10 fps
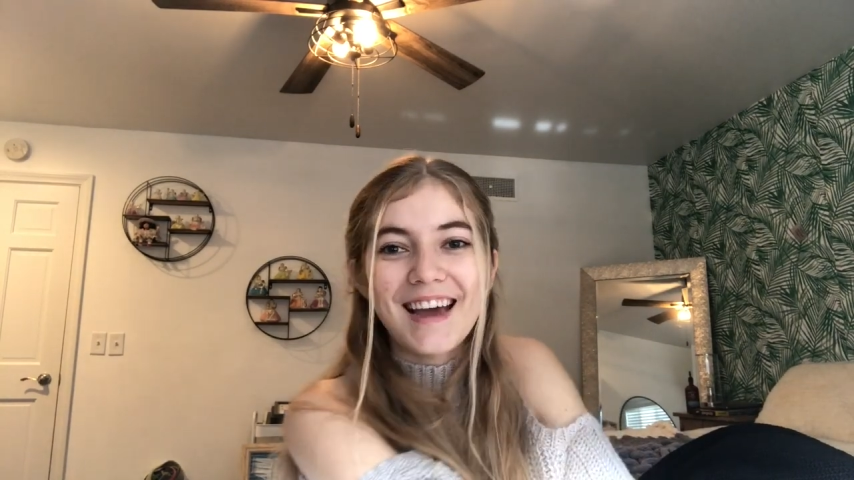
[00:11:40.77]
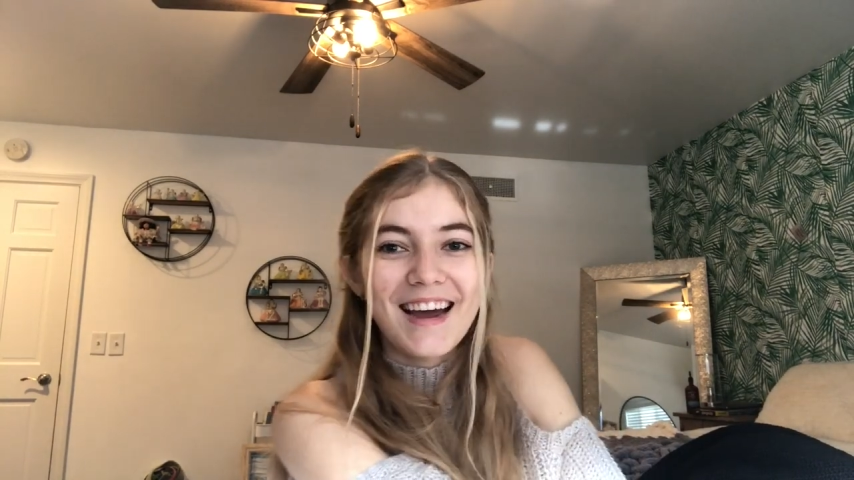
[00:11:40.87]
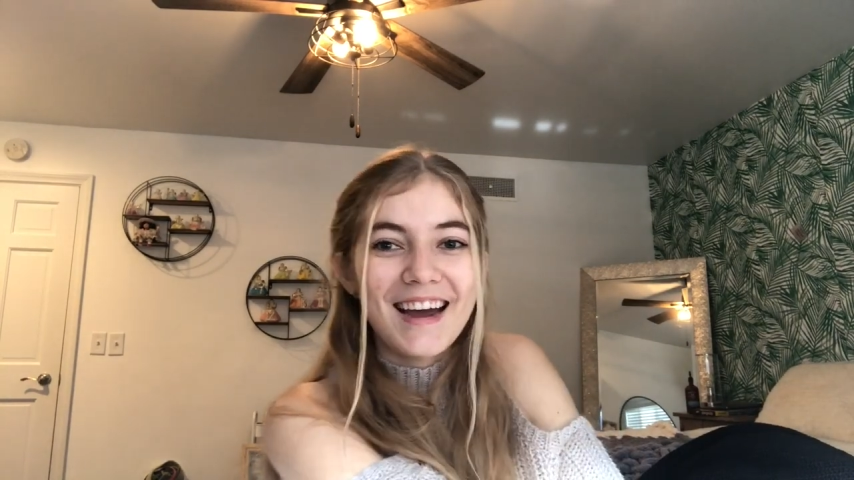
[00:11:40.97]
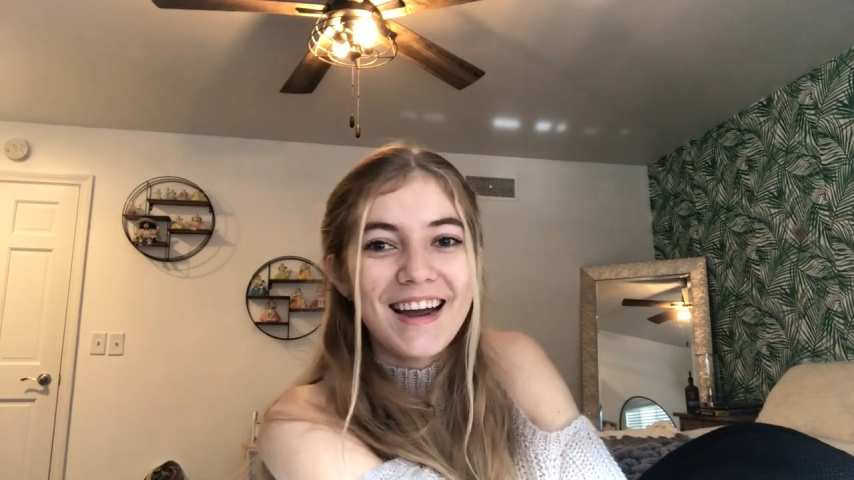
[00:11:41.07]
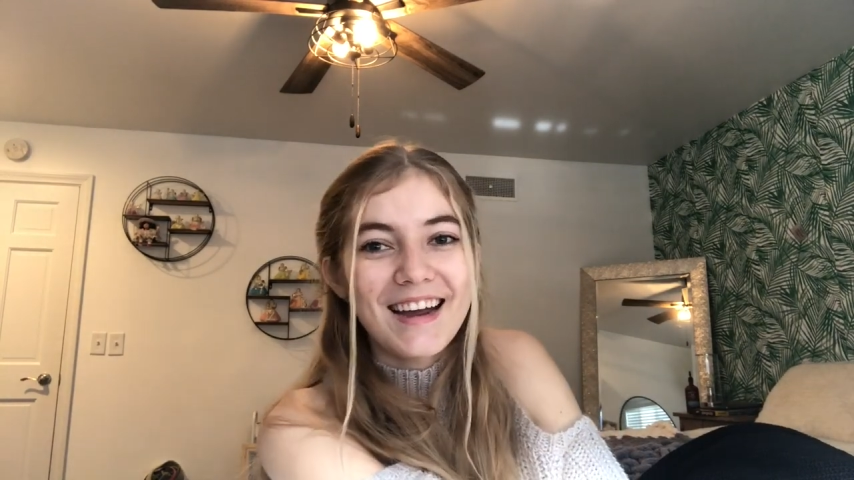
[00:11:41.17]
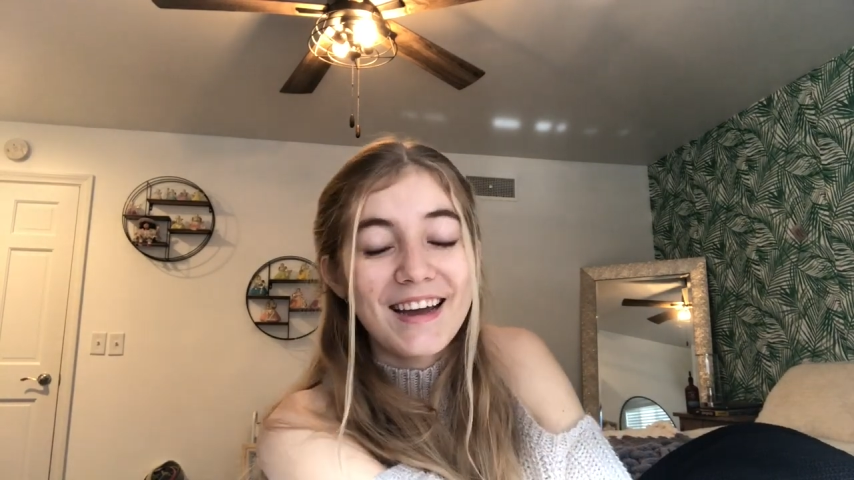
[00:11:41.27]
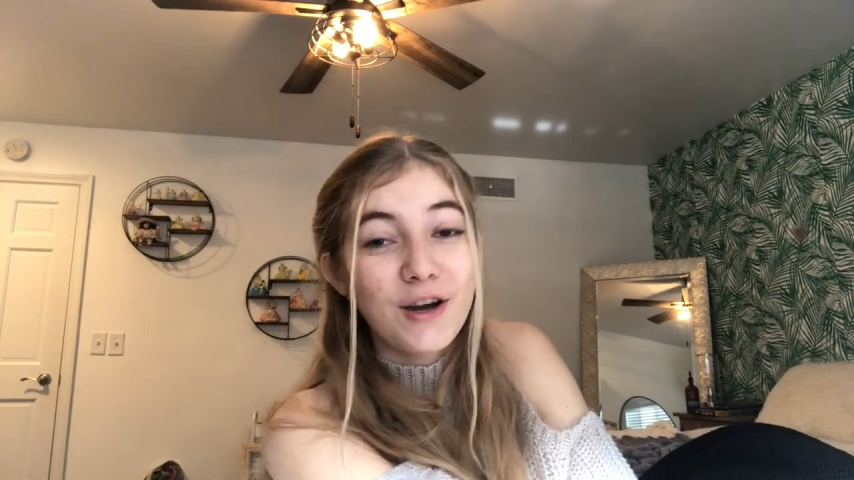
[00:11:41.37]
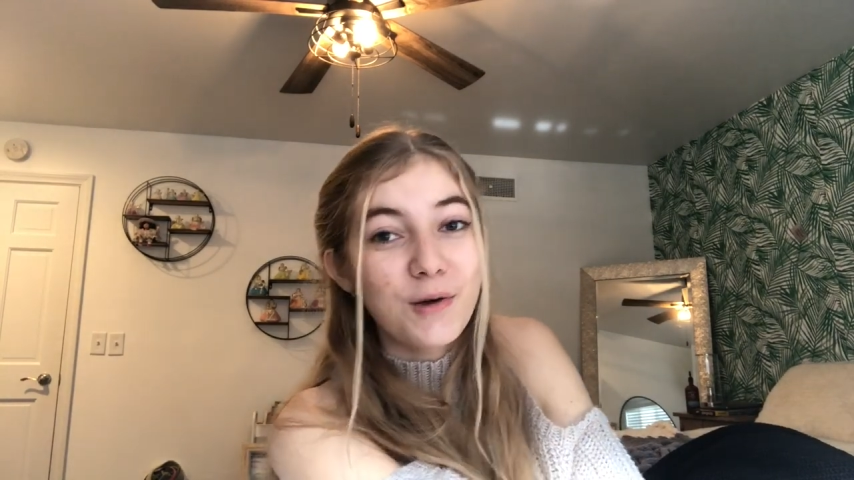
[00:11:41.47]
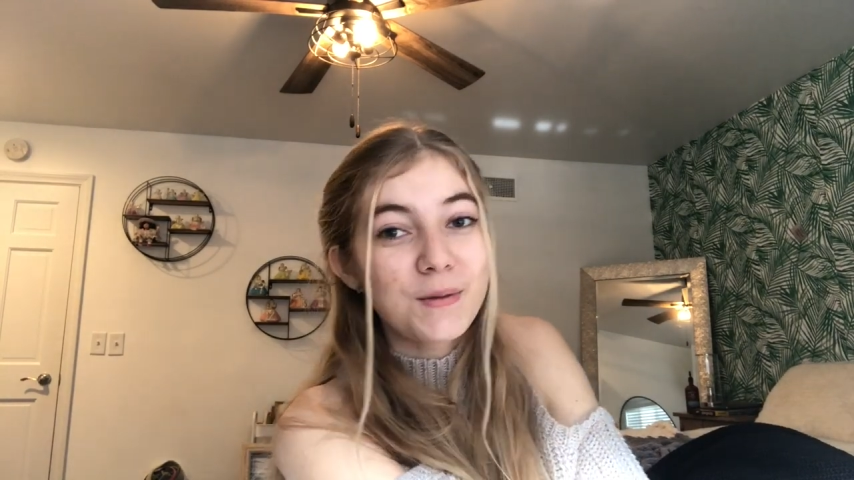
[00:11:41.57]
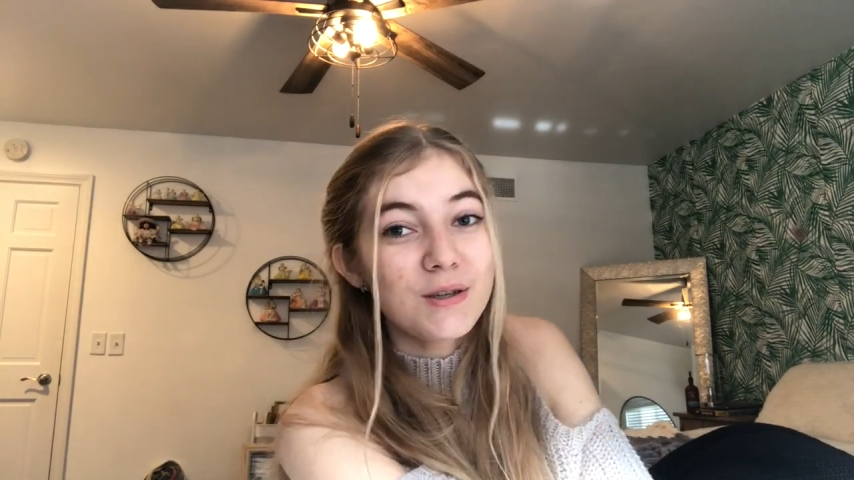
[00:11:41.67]
I
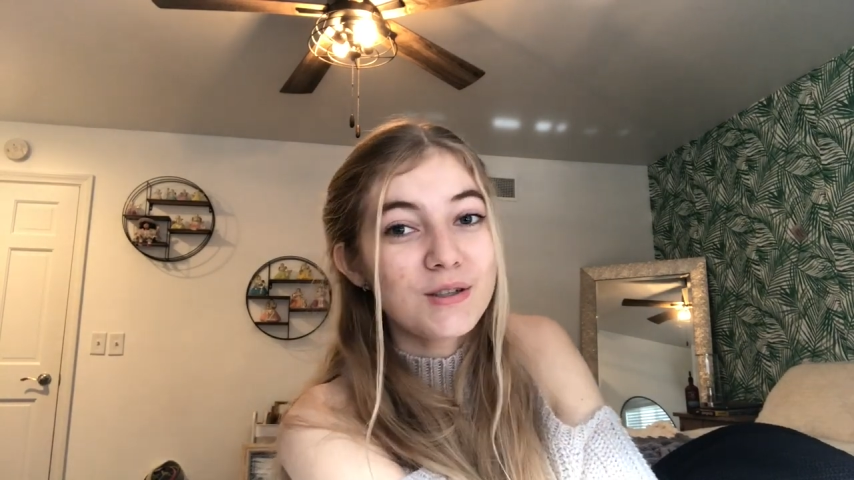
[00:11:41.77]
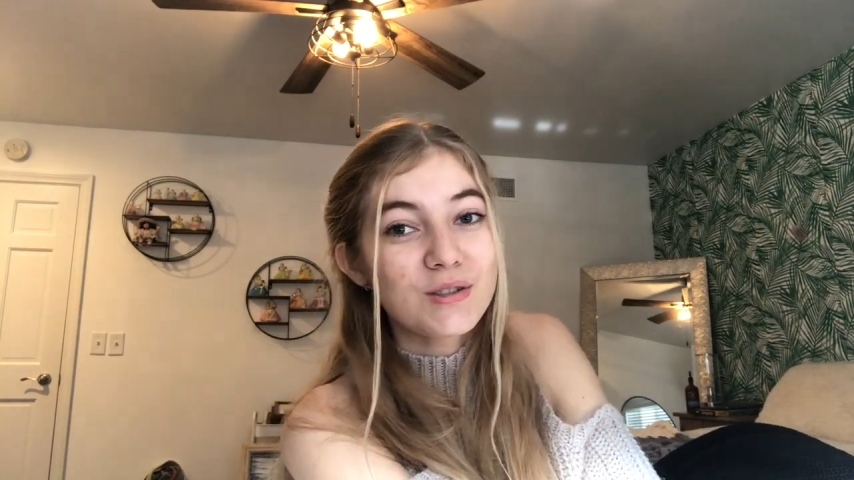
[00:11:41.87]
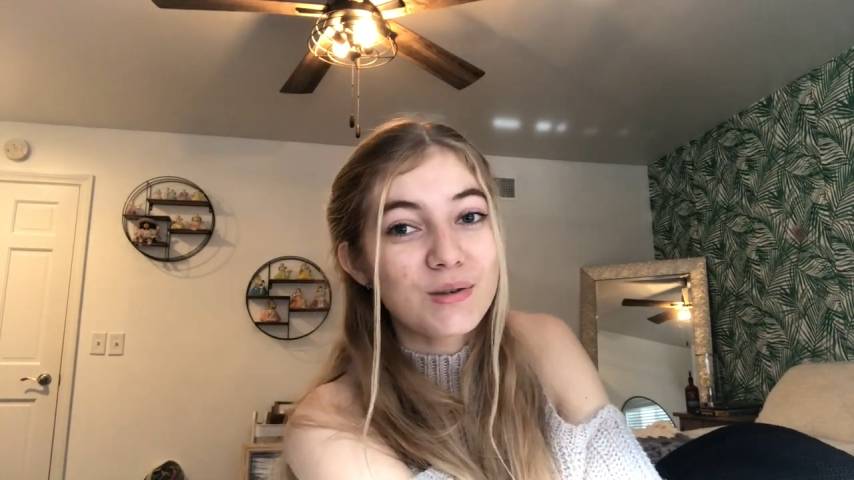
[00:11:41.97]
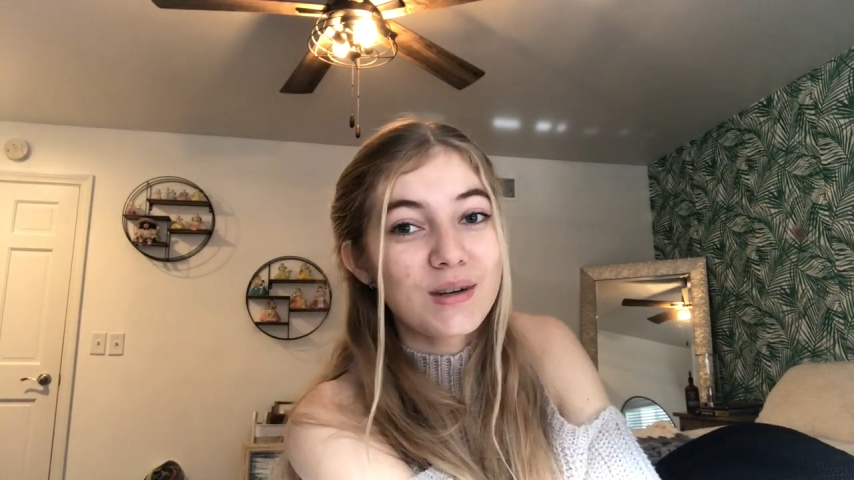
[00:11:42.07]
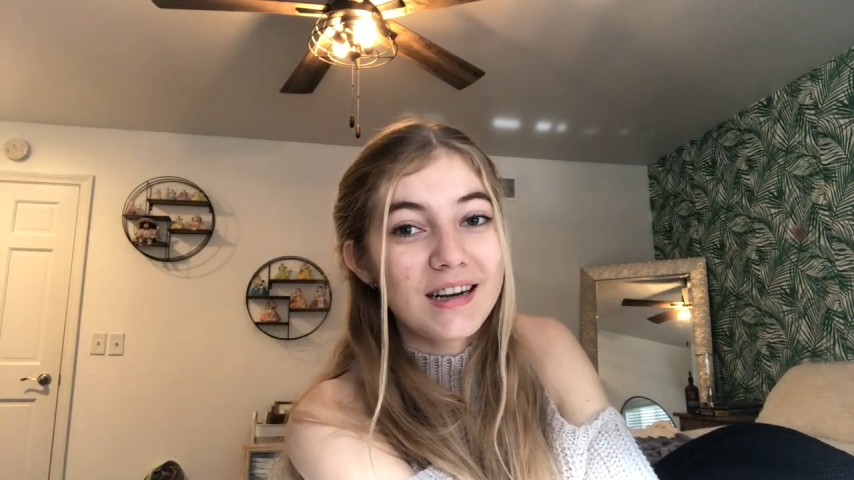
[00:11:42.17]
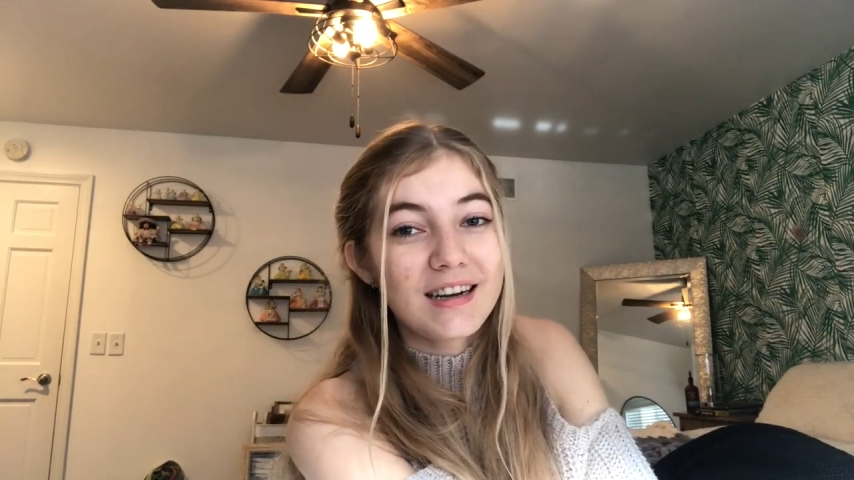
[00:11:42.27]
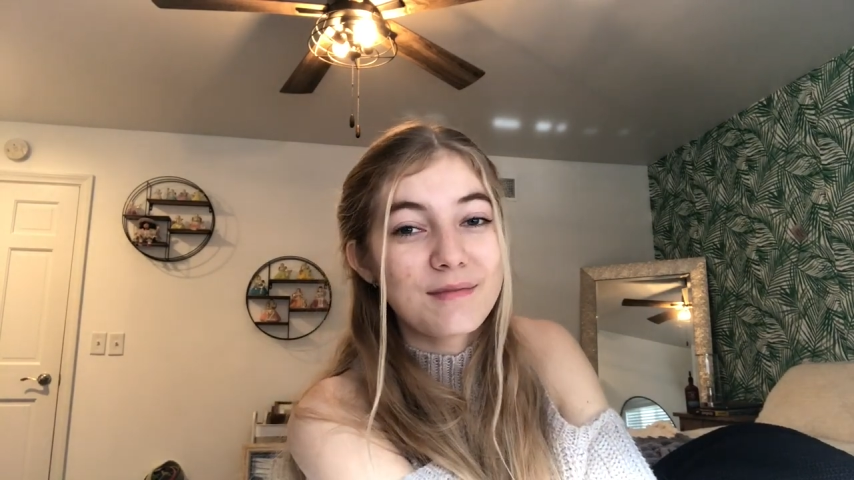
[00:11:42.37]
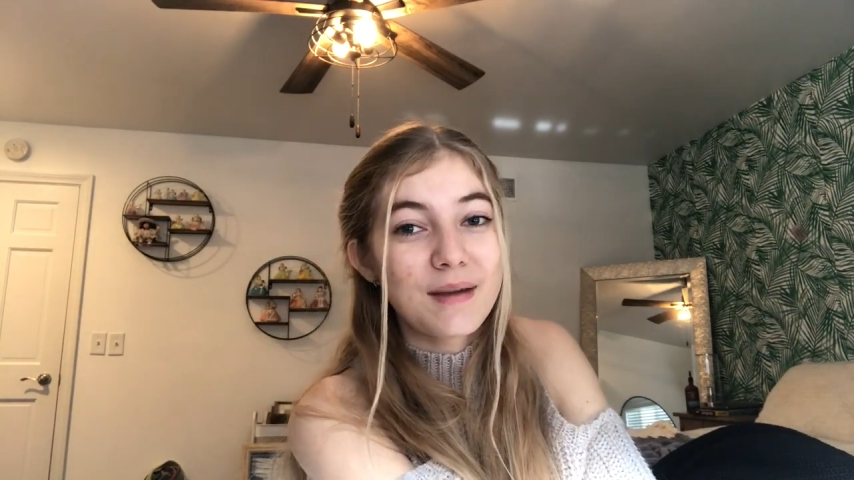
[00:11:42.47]
hope you enjoyed